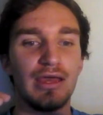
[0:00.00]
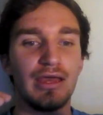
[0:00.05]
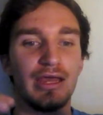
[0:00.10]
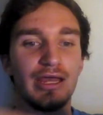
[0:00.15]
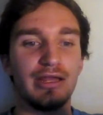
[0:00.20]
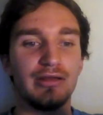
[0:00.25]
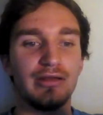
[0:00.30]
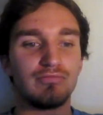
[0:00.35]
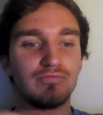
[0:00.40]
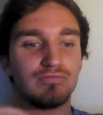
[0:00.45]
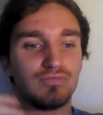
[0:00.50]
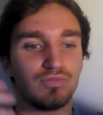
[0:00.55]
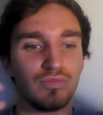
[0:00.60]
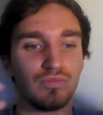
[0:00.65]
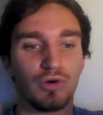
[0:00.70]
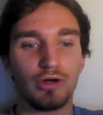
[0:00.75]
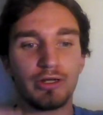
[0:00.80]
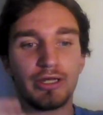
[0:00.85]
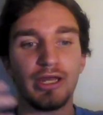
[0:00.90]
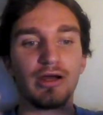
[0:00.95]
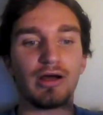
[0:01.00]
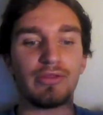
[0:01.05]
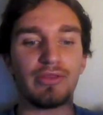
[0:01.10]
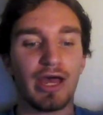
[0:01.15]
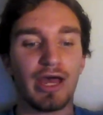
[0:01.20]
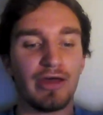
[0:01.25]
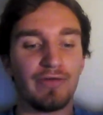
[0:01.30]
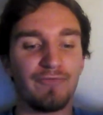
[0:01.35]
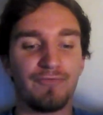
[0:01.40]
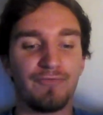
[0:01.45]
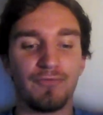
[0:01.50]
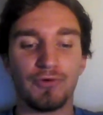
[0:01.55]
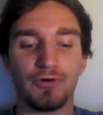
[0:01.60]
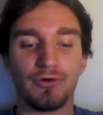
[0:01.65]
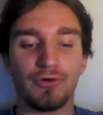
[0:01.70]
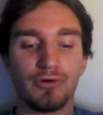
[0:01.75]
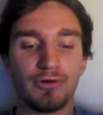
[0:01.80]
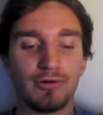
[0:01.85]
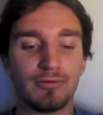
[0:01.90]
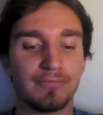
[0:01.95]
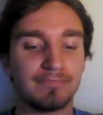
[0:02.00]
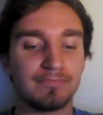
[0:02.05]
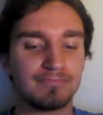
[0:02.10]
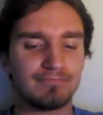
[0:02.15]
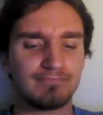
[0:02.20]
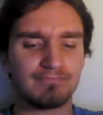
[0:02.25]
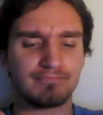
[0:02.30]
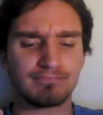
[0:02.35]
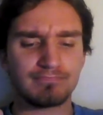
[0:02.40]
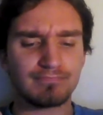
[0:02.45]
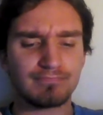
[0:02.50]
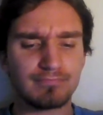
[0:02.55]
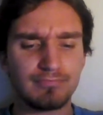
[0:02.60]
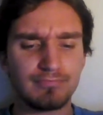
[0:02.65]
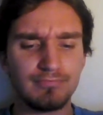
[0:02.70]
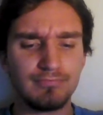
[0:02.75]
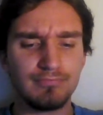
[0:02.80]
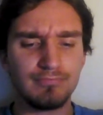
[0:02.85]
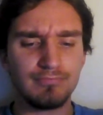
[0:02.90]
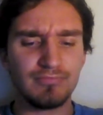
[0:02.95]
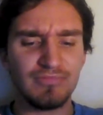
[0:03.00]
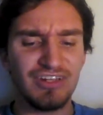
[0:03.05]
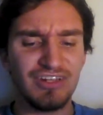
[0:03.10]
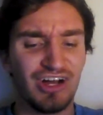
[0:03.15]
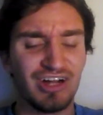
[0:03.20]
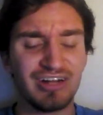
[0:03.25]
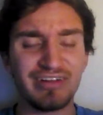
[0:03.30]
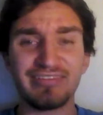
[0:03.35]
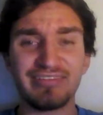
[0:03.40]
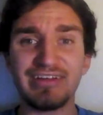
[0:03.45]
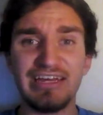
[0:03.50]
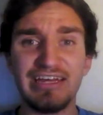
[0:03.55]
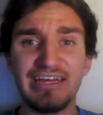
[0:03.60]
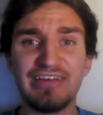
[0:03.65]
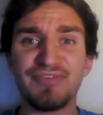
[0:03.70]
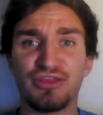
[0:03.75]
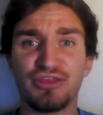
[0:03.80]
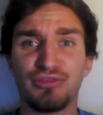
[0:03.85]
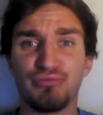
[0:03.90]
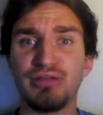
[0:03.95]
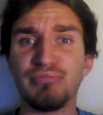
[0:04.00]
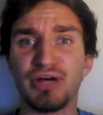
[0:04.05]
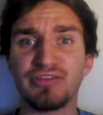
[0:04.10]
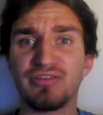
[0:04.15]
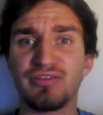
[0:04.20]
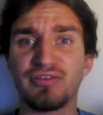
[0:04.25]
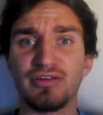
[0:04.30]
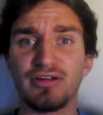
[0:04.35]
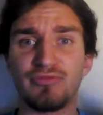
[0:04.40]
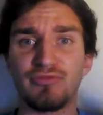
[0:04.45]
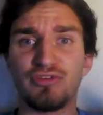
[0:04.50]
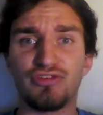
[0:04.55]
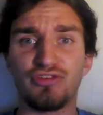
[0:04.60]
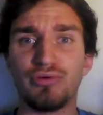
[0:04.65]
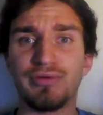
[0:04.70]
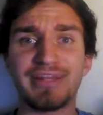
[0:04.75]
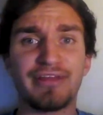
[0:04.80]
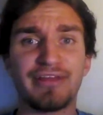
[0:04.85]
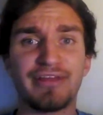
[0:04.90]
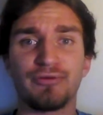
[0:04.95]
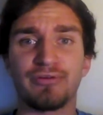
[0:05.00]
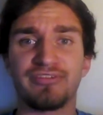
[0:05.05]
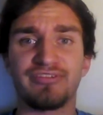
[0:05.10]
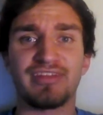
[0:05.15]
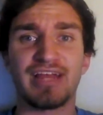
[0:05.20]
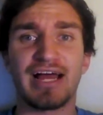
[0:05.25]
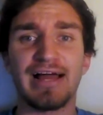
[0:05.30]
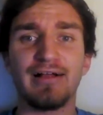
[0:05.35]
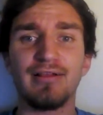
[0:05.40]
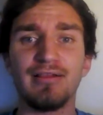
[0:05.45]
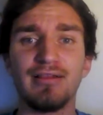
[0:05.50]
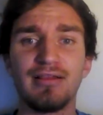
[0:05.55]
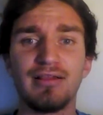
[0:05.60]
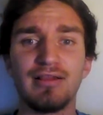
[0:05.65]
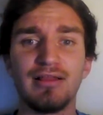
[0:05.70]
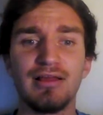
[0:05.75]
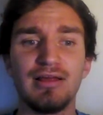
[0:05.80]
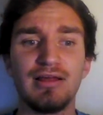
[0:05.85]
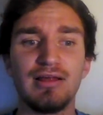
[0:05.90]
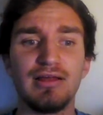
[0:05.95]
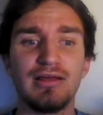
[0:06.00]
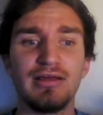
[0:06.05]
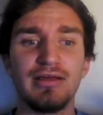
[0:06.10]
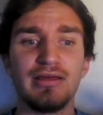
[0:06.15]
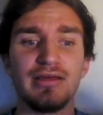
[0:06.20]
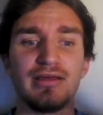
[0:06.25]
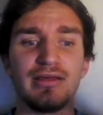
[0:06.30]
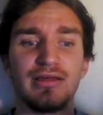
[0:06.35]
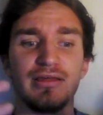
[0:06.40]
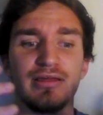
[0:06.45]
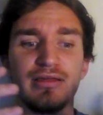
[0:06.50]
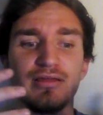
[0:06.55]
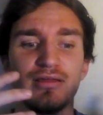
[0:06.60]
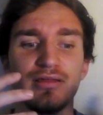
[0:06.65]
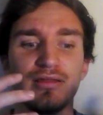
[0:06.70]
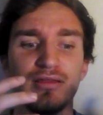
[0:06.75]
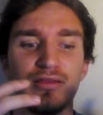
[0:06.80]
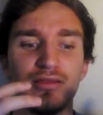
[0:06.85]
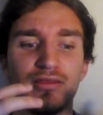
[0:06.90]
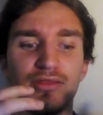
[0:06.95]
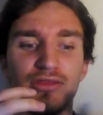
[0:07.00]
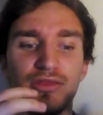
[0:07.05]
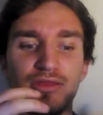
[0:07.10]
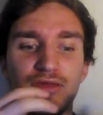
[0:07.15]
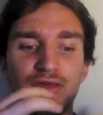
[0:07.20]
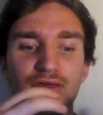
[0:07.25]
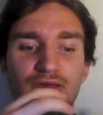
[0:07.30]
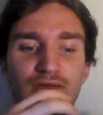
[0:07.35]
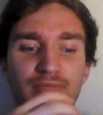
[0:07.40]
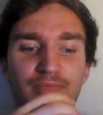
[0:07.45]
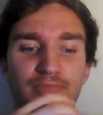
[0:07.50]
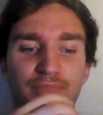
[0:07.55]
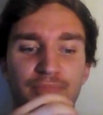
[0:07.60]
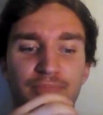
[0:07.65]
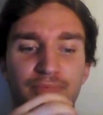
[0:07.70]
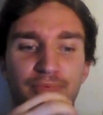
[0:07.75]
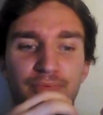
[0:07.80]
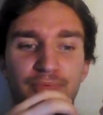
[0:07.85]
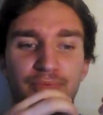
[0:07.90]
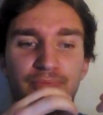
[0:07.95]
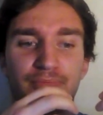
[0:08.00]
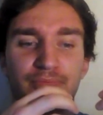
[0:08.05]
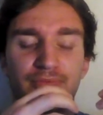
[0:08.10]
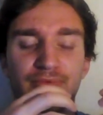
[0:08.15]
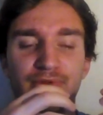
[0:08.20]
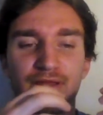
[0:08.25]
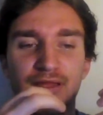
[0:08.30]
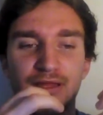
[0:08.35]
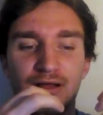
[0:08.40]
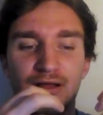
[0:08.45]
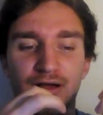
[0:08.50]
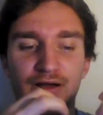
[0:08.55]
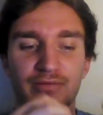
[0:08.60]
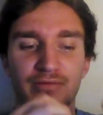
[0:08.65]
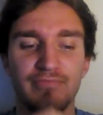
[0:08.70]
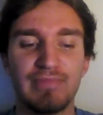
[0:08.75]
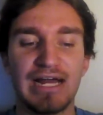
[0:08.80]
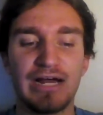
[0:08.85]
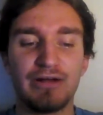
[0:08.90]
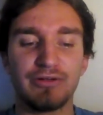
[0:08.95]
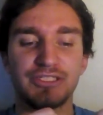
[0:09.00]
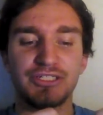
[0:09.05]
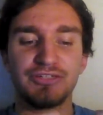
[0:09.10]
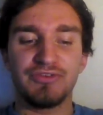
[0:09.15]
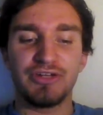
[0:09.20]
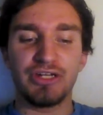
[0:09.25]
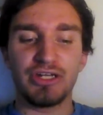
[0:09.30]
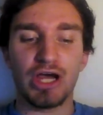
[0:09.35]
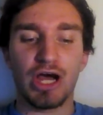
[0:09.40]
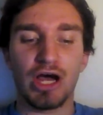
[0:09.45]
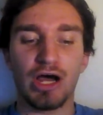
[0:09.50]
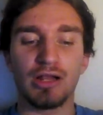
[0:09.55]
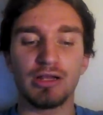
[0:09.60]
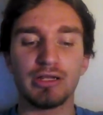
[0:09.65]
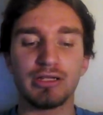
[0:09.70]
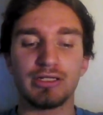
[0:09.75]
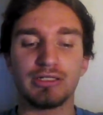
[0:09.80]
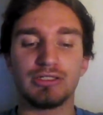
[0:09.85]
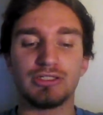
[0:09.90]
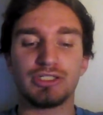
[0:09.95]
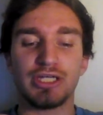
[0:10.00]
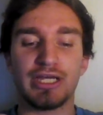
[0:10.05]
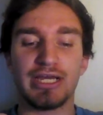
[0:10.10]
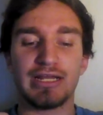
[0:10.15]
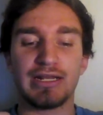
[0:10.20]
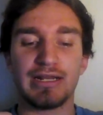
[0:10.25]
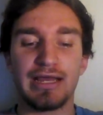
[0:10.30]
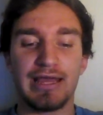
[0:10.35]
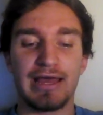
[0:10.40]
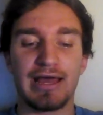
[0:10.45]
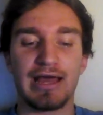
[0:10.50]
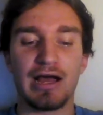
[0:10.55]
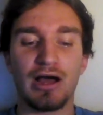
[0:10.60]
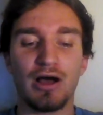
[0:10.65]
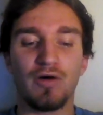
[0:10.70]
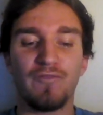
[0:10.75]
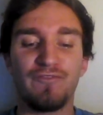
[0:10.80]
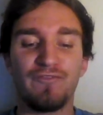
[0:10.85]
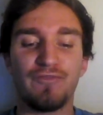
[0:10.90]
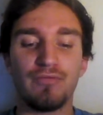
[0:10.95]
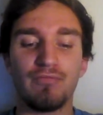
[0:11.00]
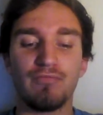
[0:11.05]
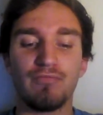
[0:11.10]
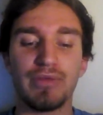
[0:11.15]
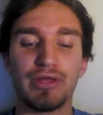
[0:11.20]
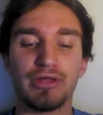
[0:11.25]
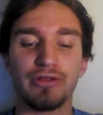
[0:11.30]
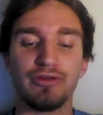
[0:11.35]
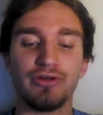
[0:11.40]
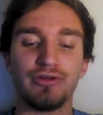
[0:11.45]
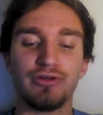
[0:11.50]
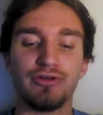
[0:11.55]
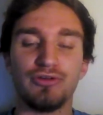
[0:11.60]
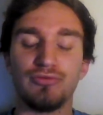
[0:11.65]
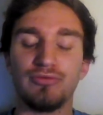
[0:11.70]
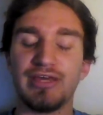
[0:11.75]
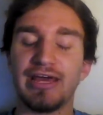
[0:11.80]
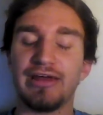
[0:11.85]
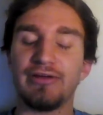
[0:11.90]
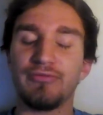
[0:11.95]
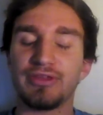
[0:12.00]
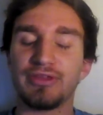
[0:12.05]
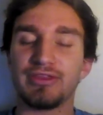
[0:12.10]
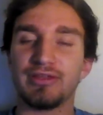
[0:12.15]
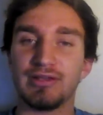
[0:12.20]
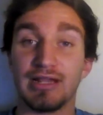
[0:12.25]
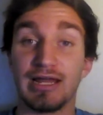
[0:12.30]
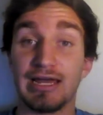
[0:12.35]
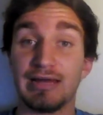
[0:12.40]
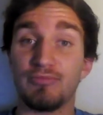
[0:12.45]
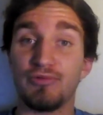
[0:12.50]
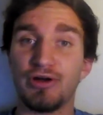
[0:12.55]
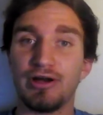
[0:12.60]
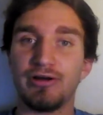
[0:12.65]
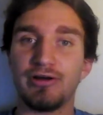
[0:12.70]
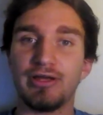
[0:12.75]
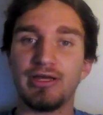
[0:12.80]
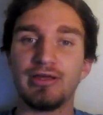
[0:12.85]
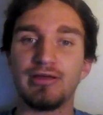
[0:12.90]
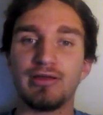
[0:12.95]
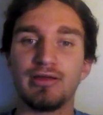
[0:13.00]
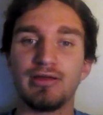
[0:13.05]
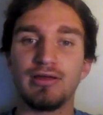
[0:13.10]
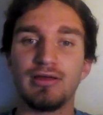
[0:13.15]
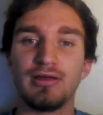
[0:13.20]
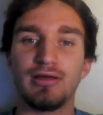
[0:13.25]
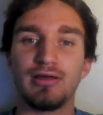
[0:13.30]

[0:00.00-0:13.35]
And working on that for, honestly, even 3 months of just doing that sort of style, the amount of knowledge and how familiar you get with the library